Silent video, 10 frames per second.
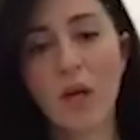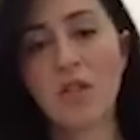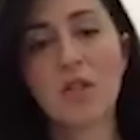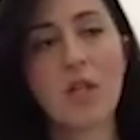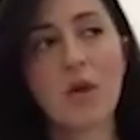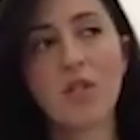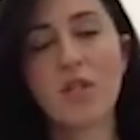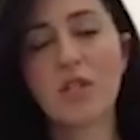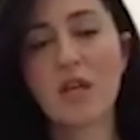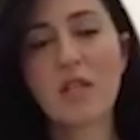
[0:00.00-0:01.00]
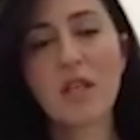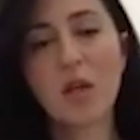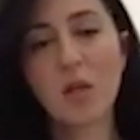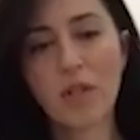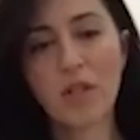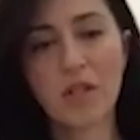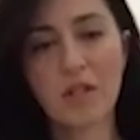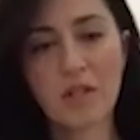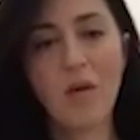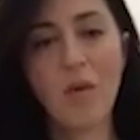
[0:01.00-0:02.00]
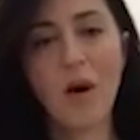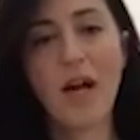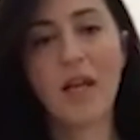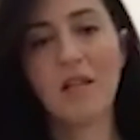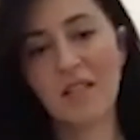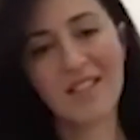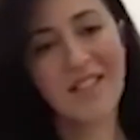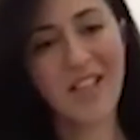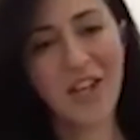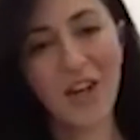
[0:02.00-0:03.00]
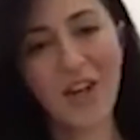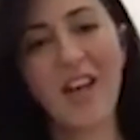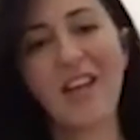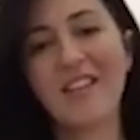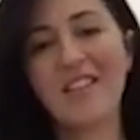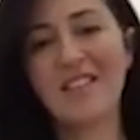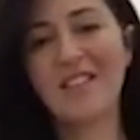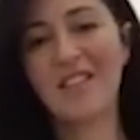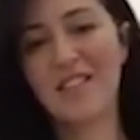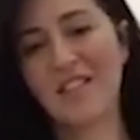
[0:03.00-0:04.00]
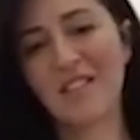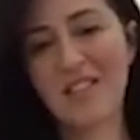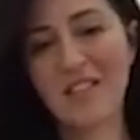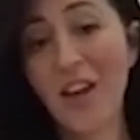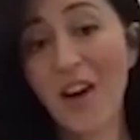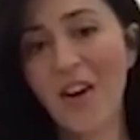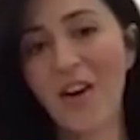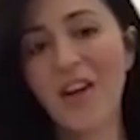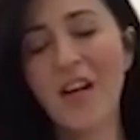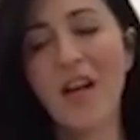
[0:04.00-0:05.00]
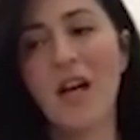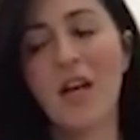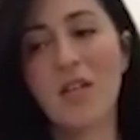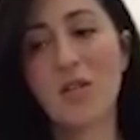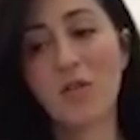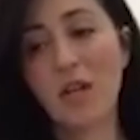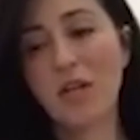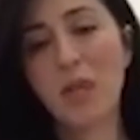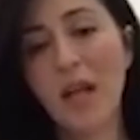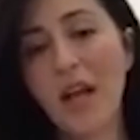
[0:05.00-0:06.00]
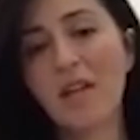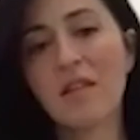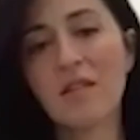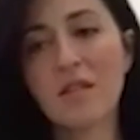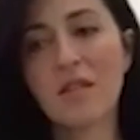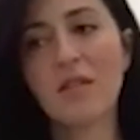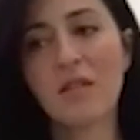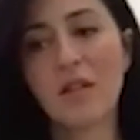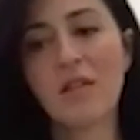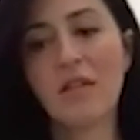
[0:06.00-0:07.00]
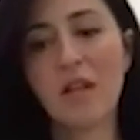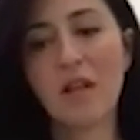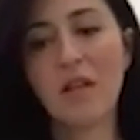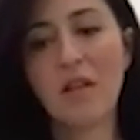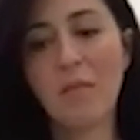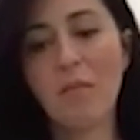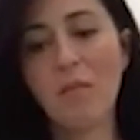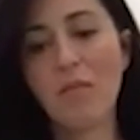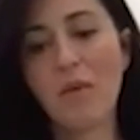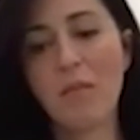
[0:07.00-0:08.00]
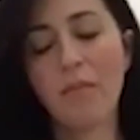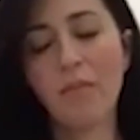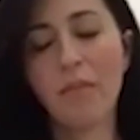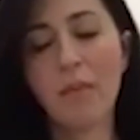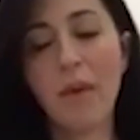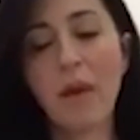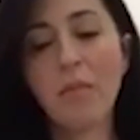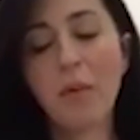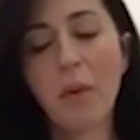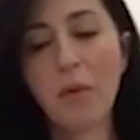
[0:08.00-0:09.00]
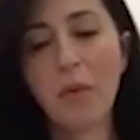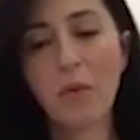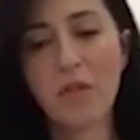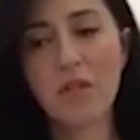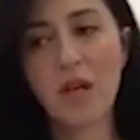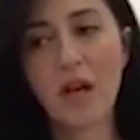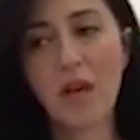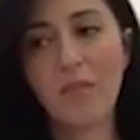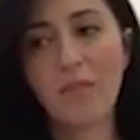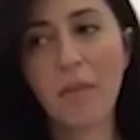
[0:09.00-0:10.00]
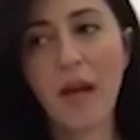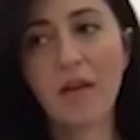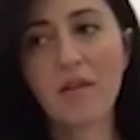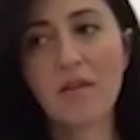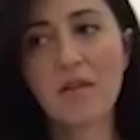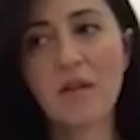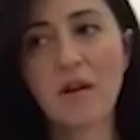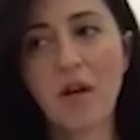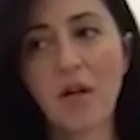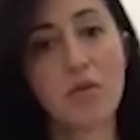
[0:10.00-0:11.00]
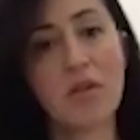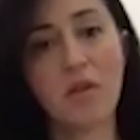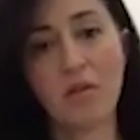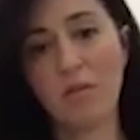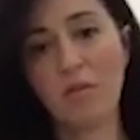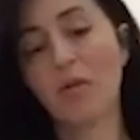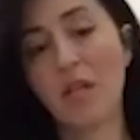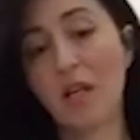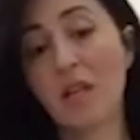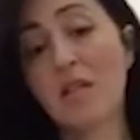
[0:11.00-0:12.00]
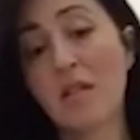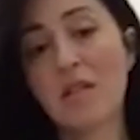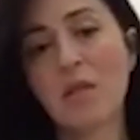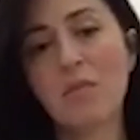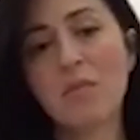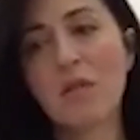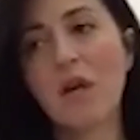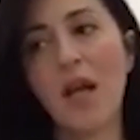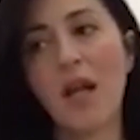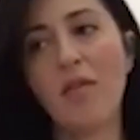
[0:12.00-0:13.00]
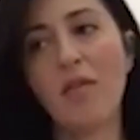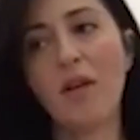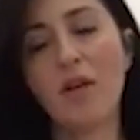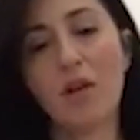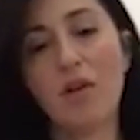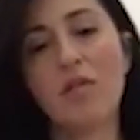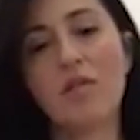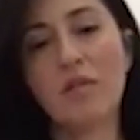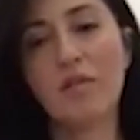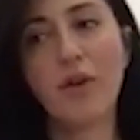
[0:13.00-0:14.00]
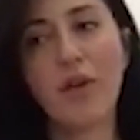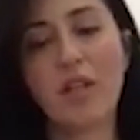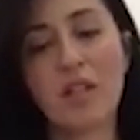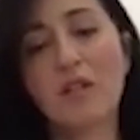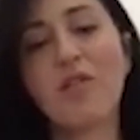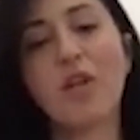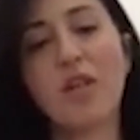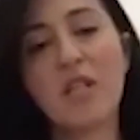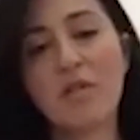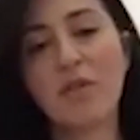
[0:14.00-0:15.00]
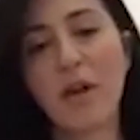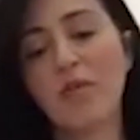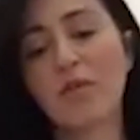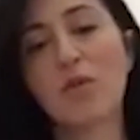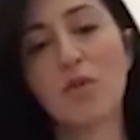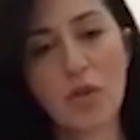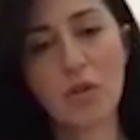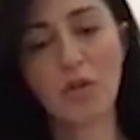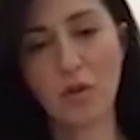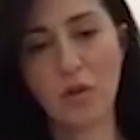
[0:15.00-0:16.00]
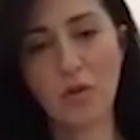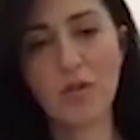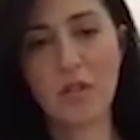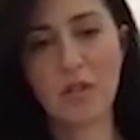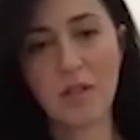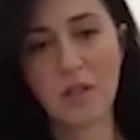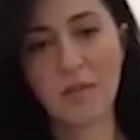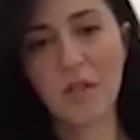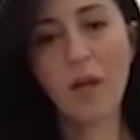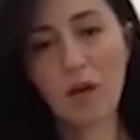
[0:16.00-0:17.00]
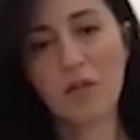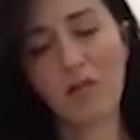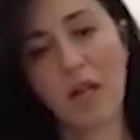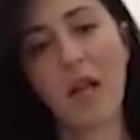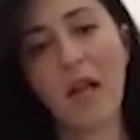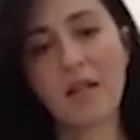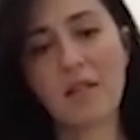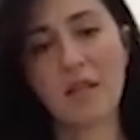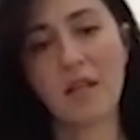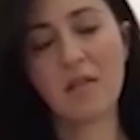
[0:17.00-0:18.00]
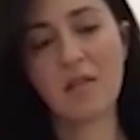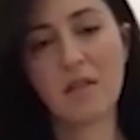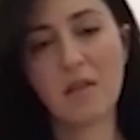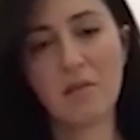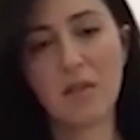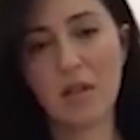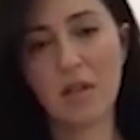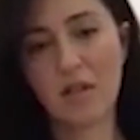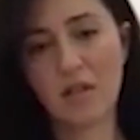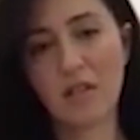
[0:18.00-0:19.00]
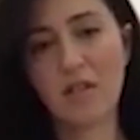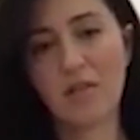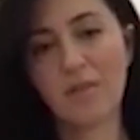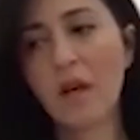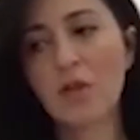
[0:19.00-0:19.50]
I was just asking questions. Why is this here and it doesn't exist there? And so planned that the main problem was that banks are using outdated systems, and it's not very easy for them to switch into new systems because of the legacy systems that exist